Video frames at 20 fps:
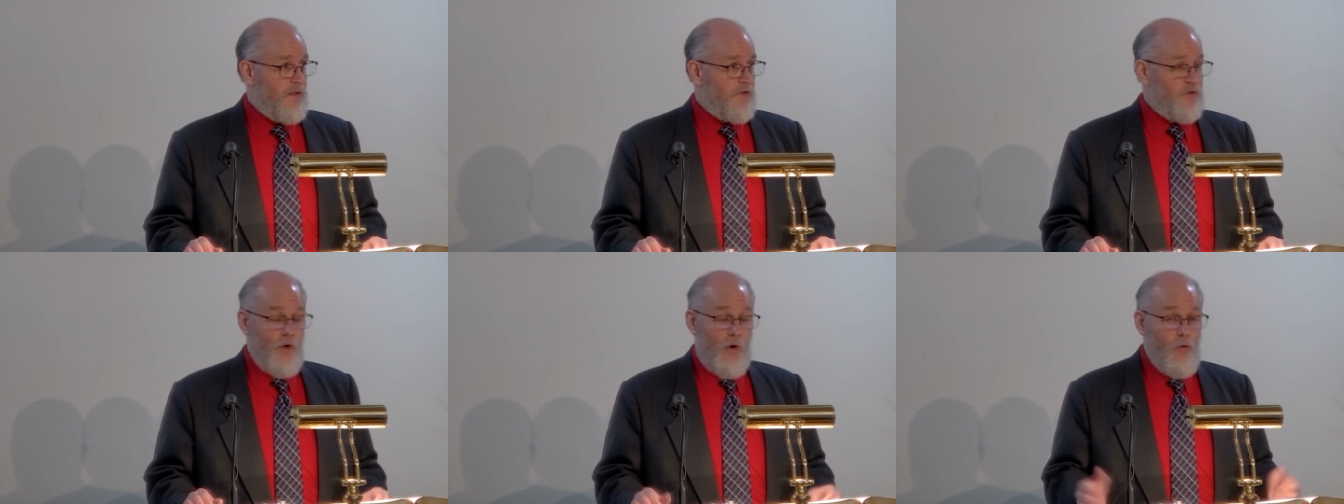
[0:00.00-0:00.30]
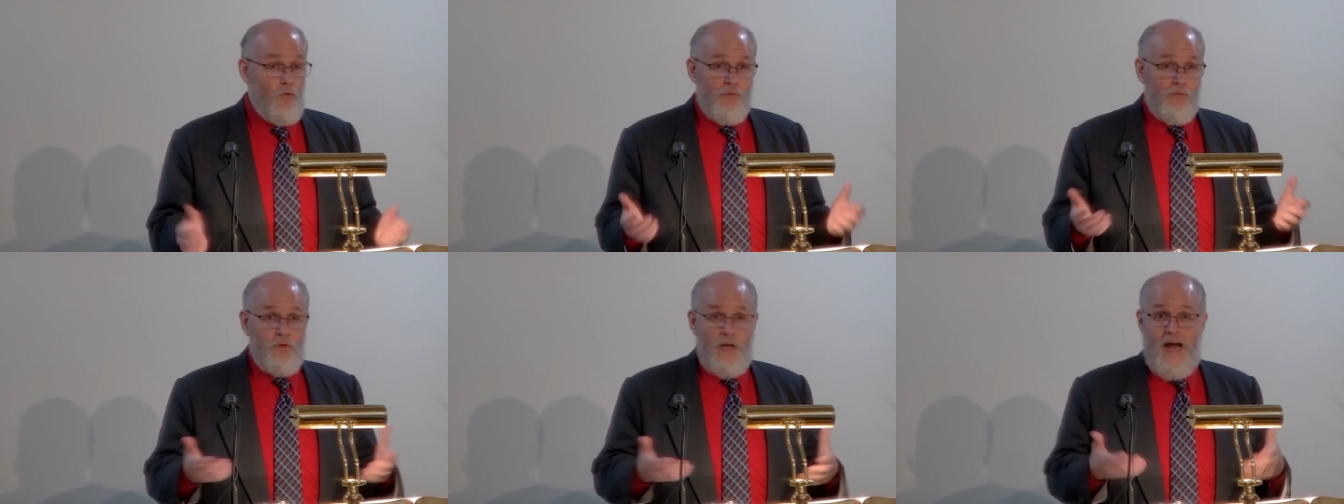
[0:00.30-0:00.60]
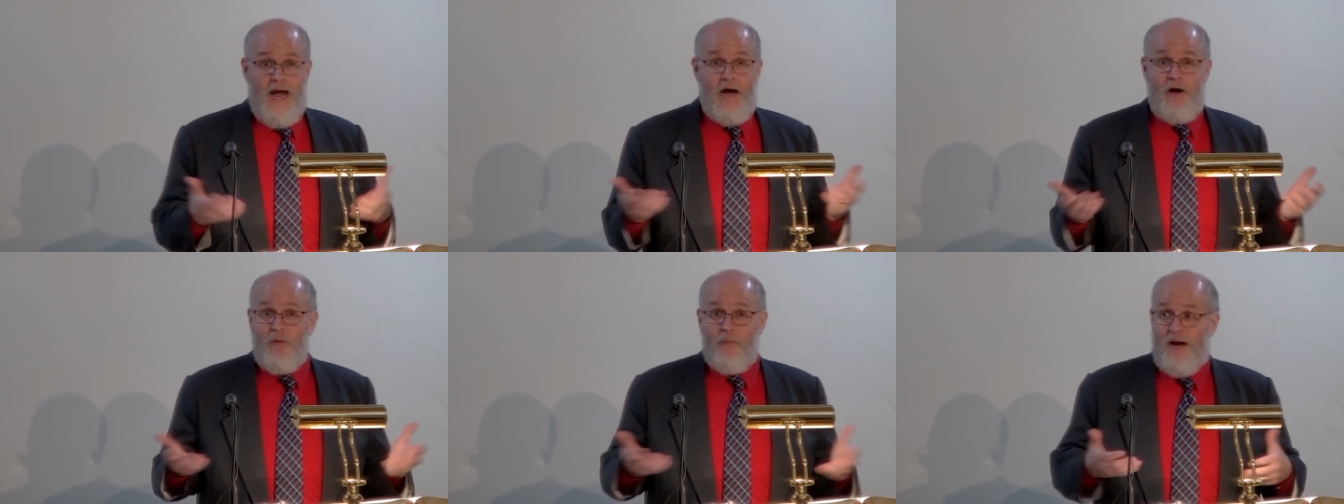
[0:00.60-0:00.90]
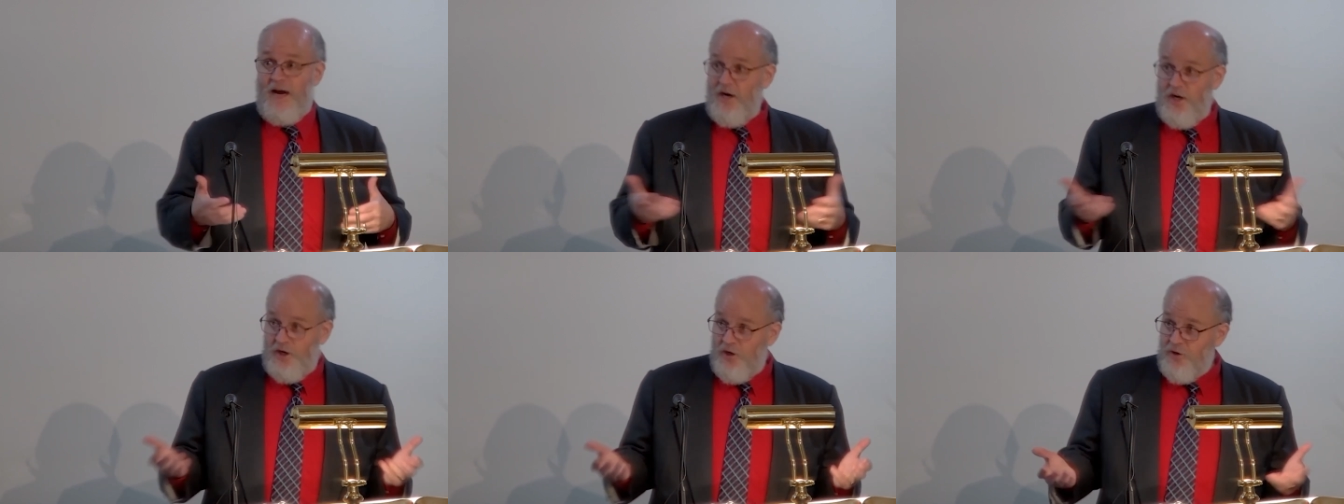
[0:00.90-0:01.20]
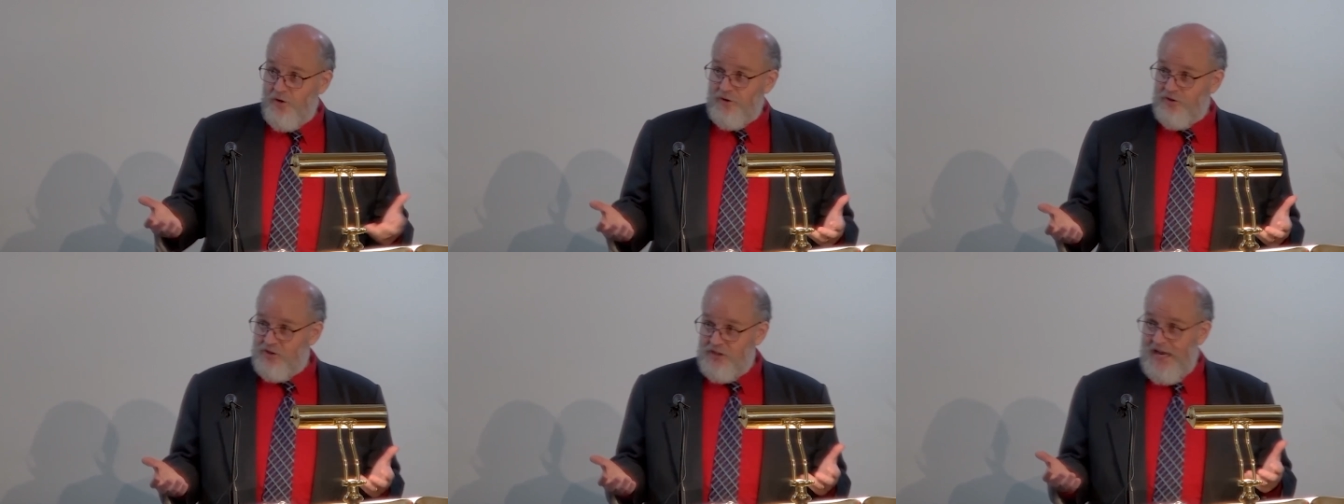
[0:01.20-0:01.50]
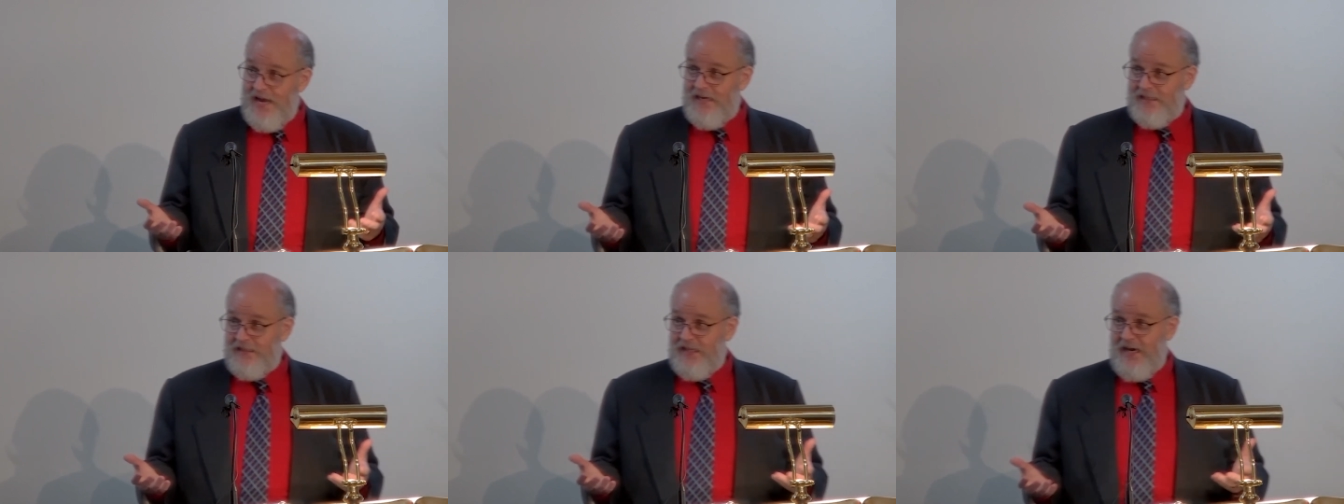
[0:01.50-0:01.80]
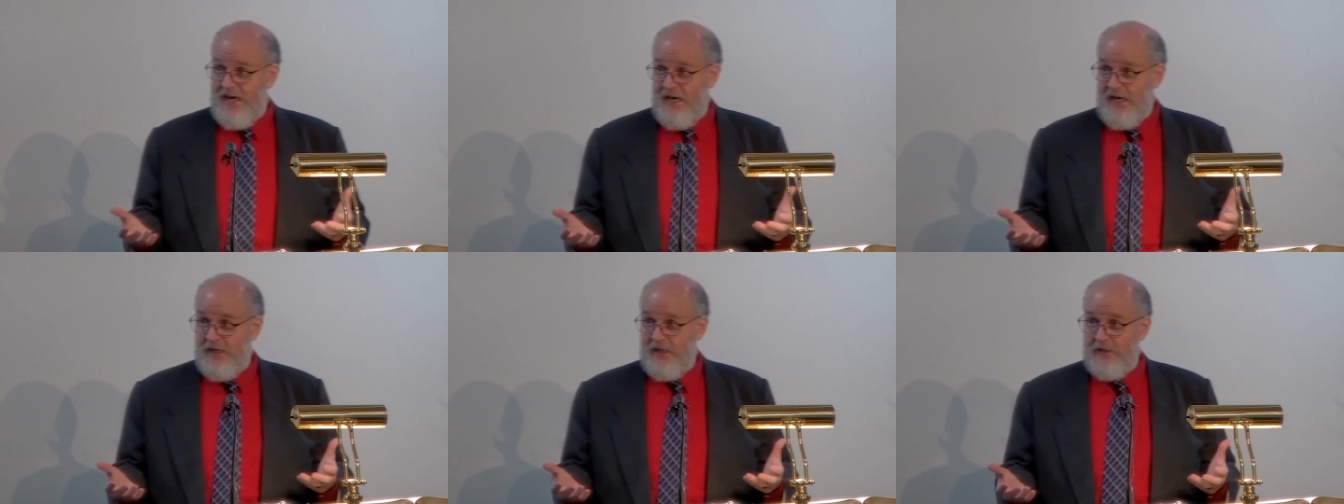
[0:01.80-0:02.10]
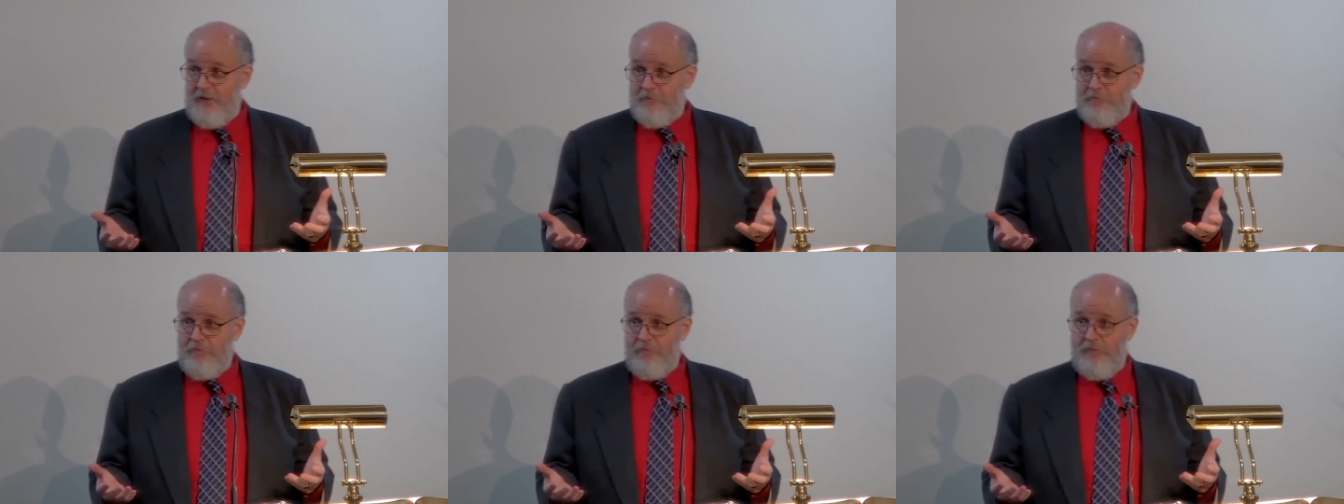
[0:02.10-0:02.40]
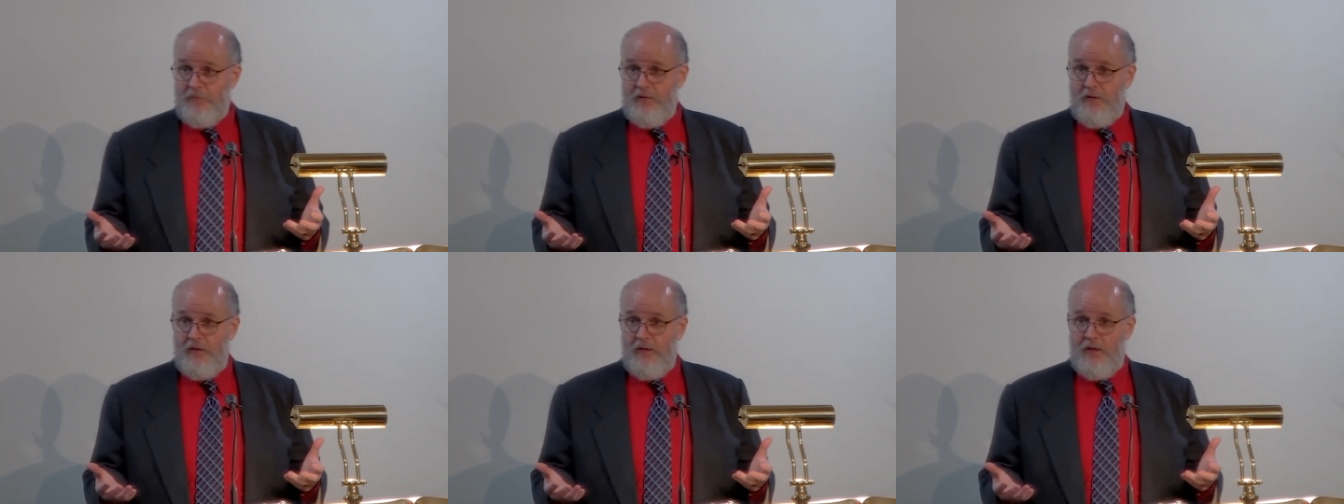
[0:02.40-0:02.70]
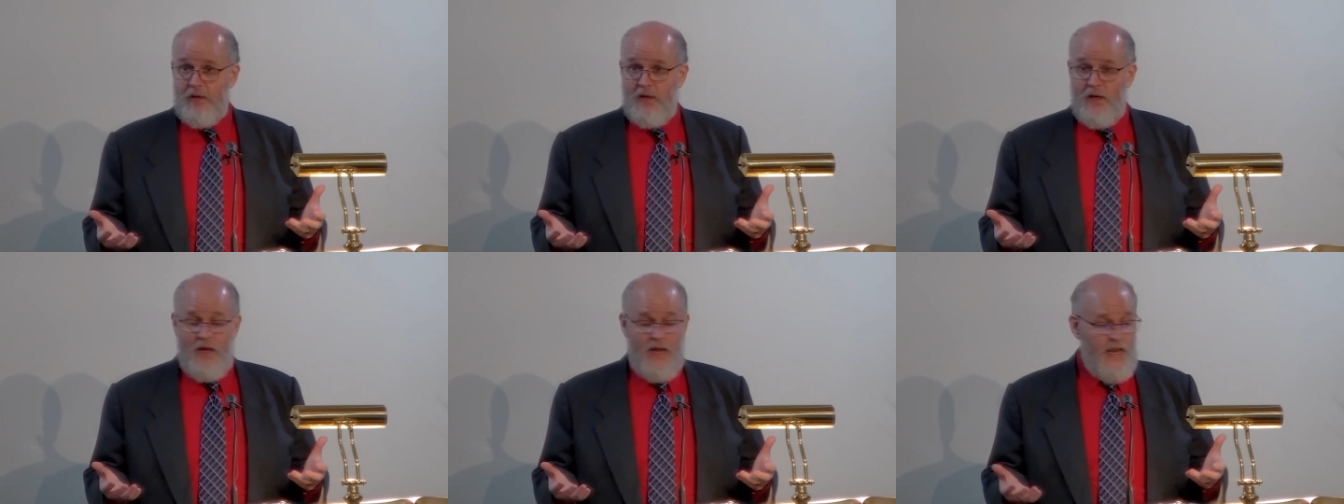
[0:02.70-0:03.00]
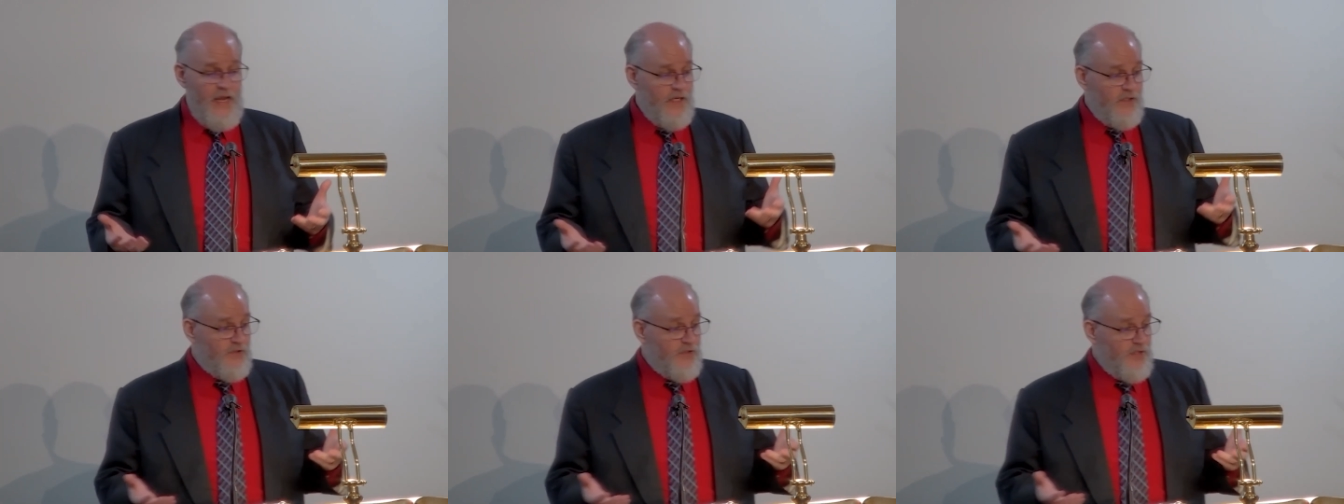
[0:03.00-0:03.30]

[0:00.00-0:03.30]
So, how am I to understand that?